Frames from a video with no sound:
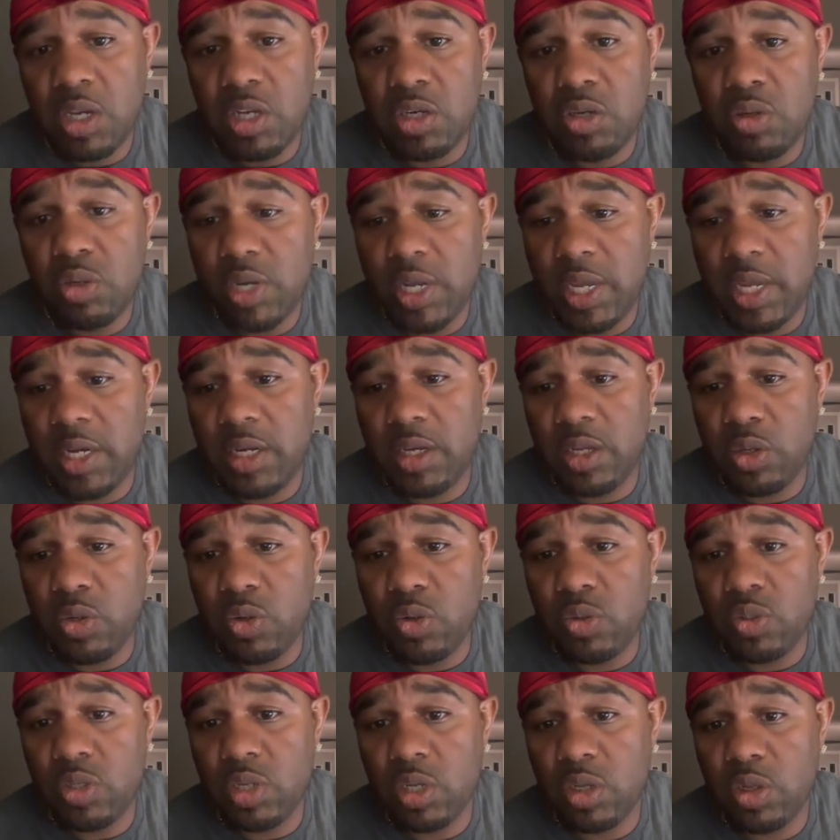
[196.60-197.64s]
you did
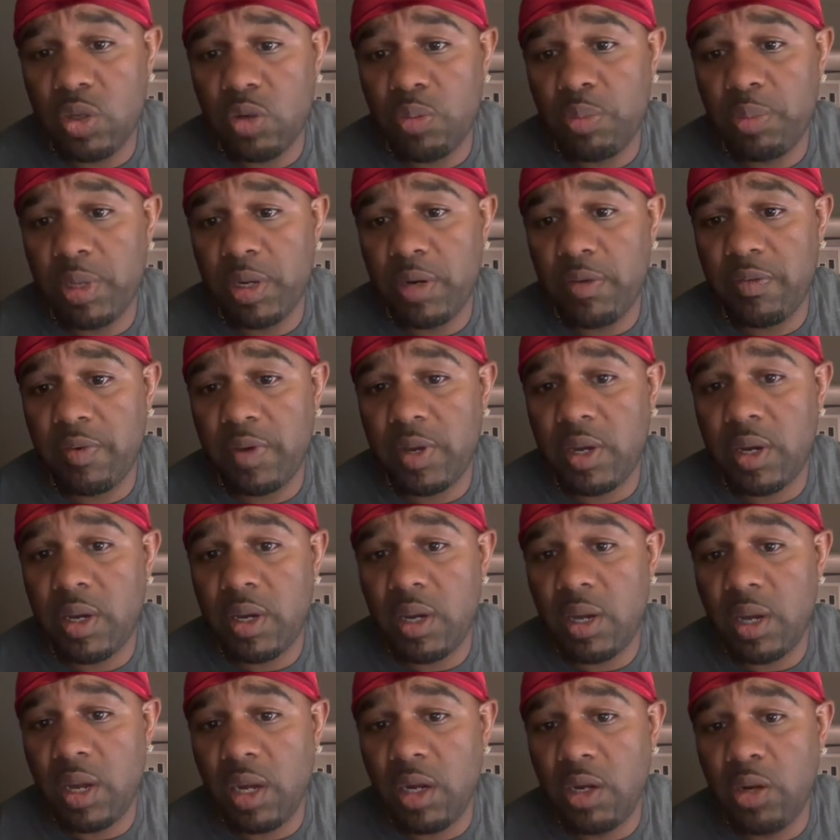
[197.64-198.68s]
lose a little bit
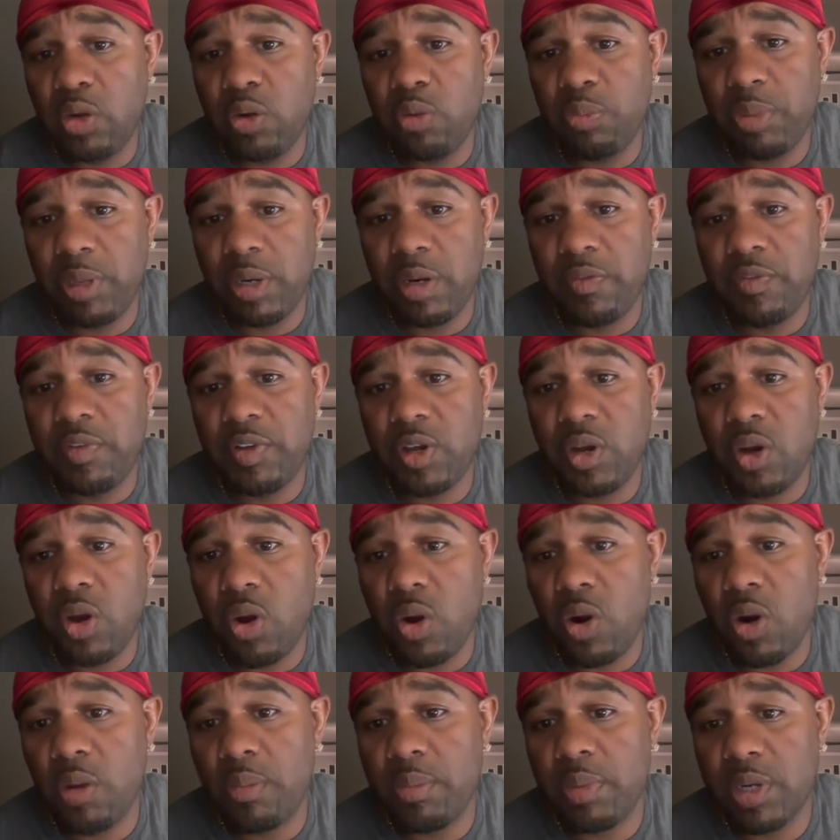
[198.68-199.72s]
of your
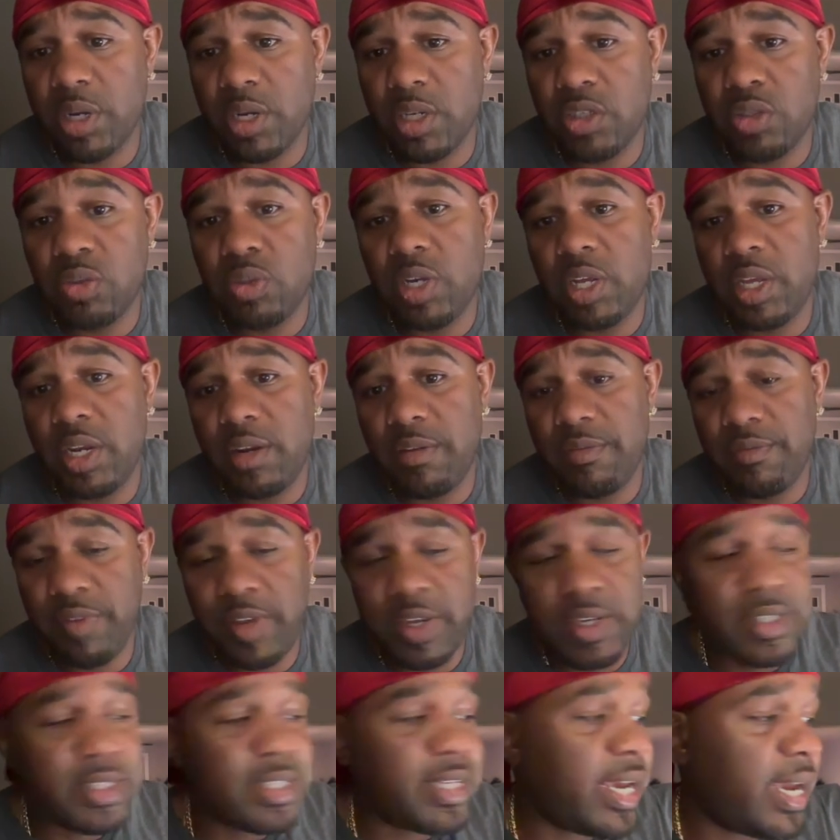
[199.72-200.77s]
heart, because you did
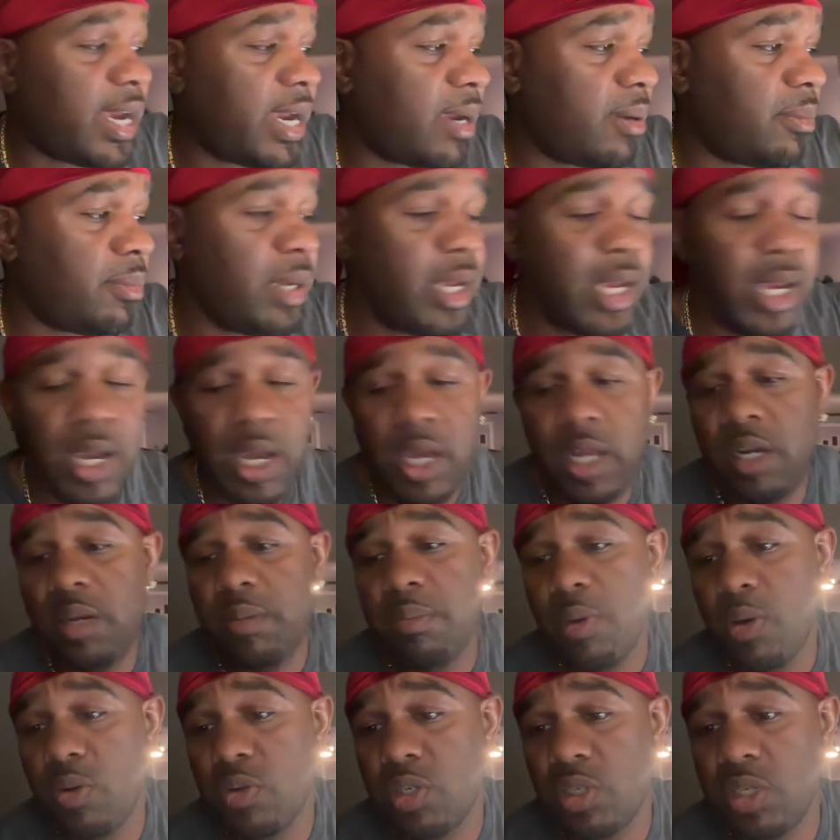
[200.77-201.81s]
invest time and
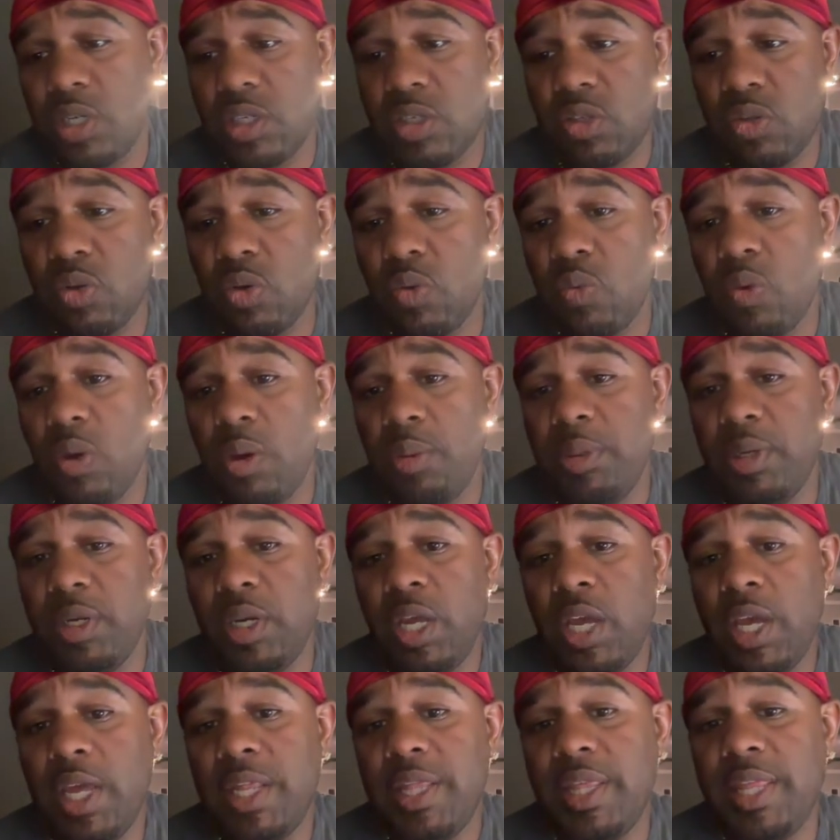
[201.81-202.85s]
emotion into a woman
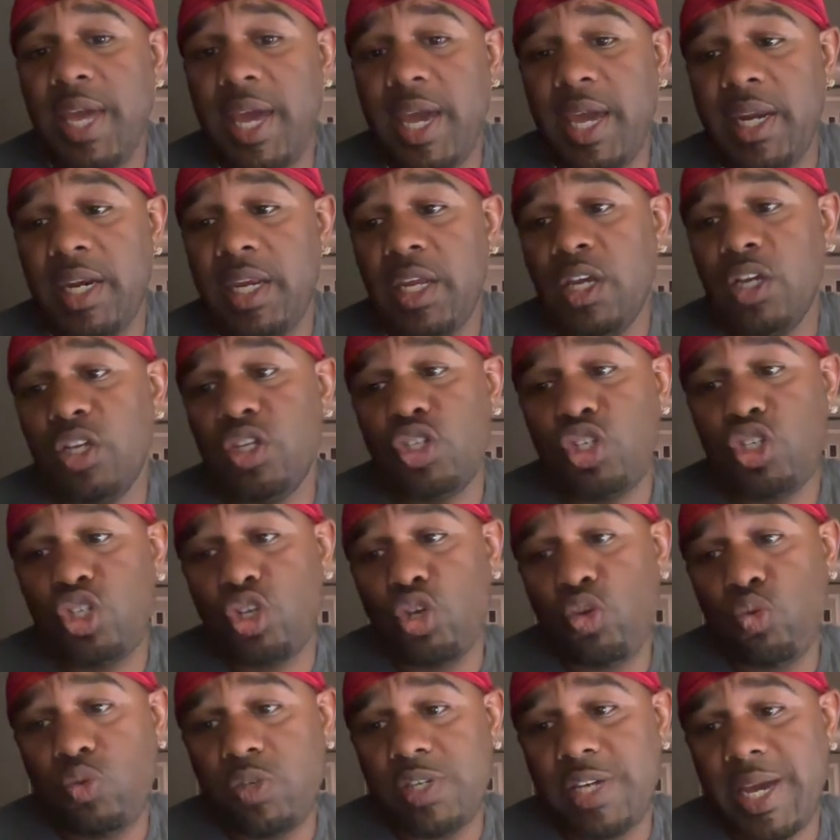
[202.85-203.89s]
that
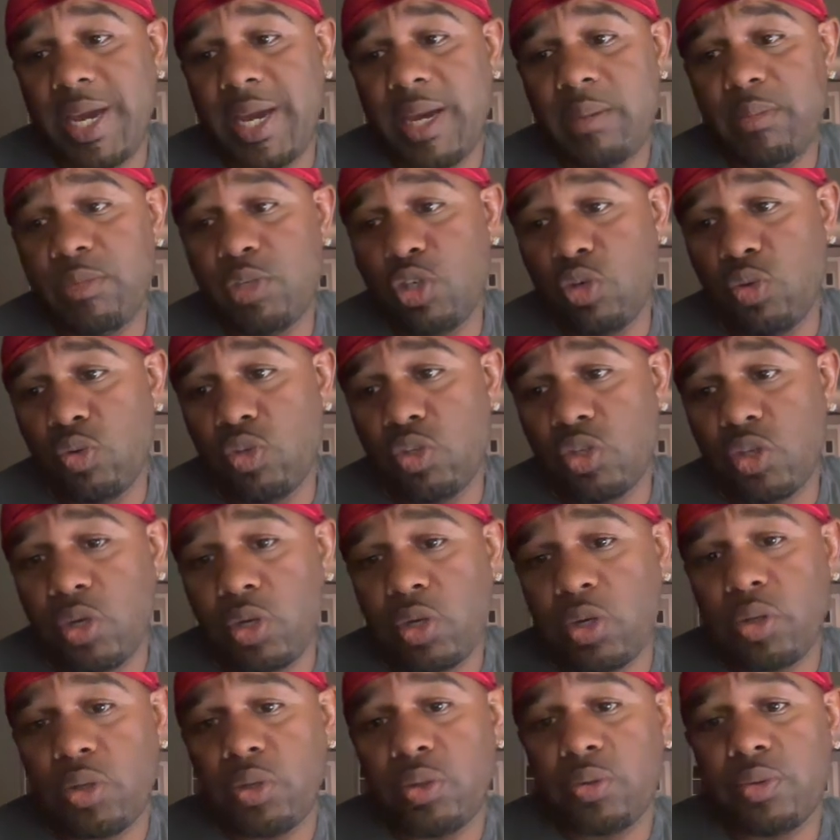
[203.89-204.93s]
two-timed you,
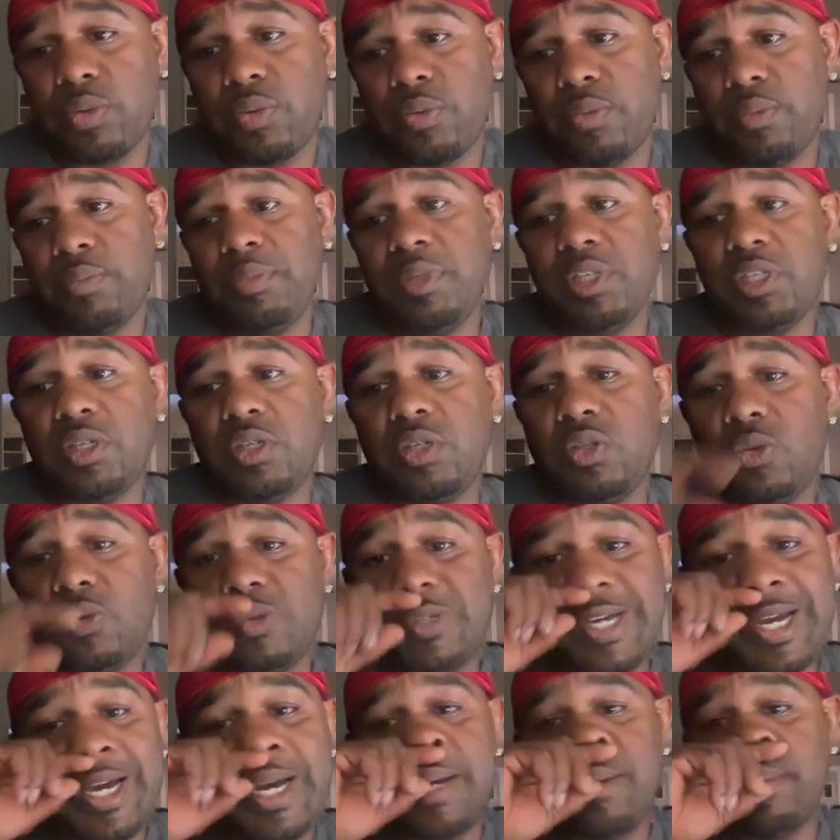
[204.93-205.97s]
sir. Mr. Two
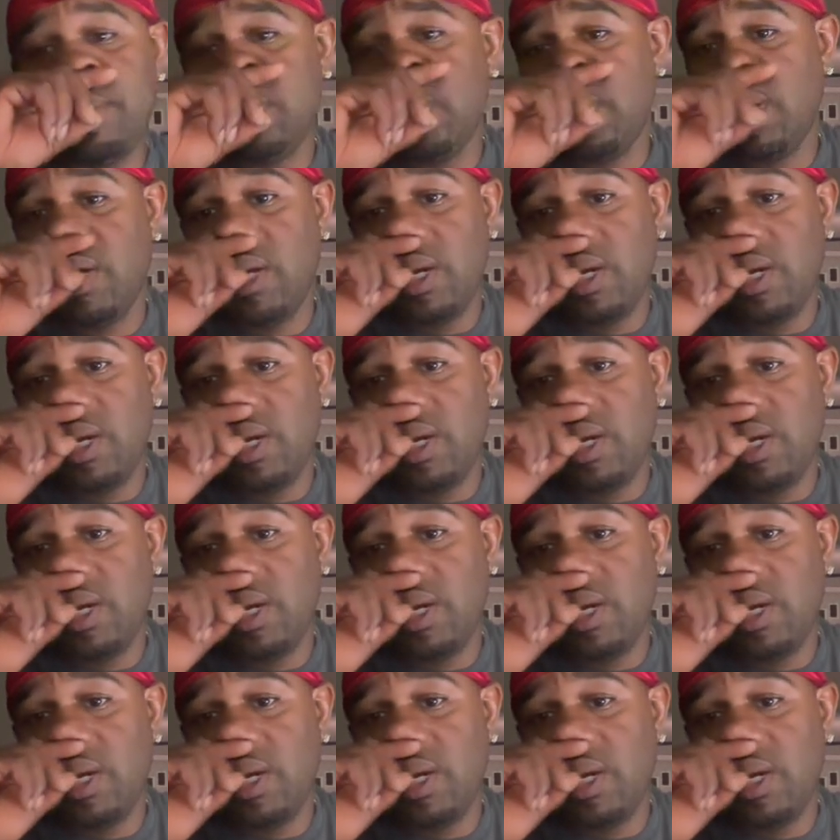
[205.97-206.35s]
Times.